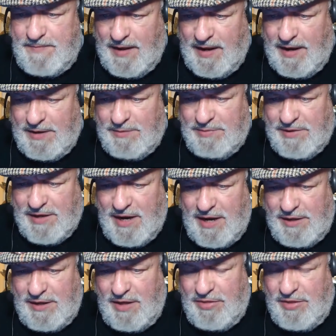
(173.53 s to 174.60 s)
Anybody got
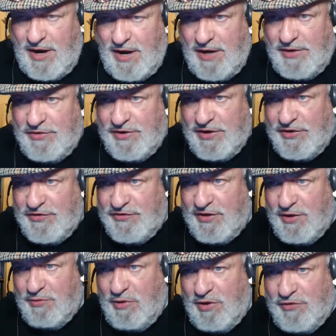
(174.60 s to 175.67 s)
any other ideas
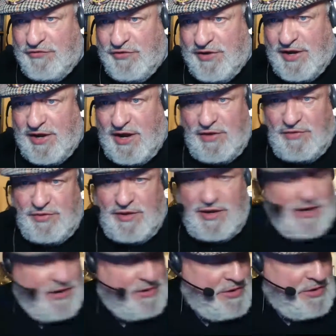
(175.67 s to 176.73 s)
they want to get out
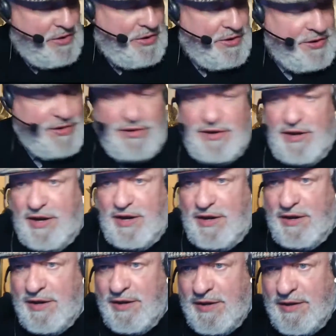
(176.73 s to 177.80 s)
there on
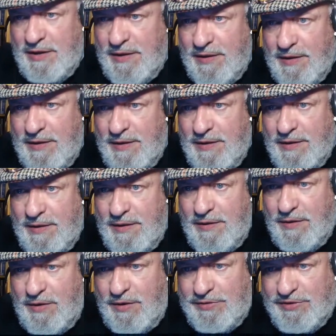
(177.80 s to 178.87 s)
the
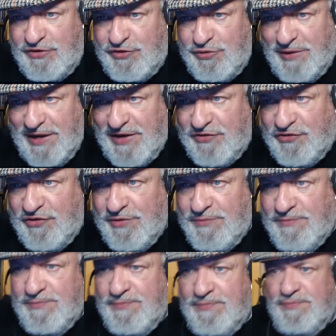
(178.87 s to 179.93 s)
tweet?
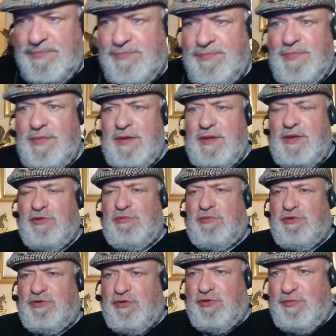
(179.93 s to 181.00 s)
Because
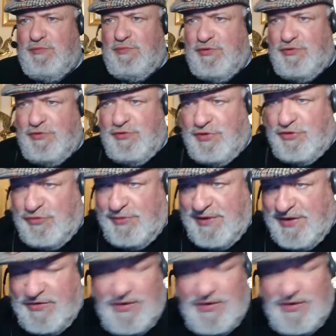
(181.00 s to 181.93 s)
we'll do the tweet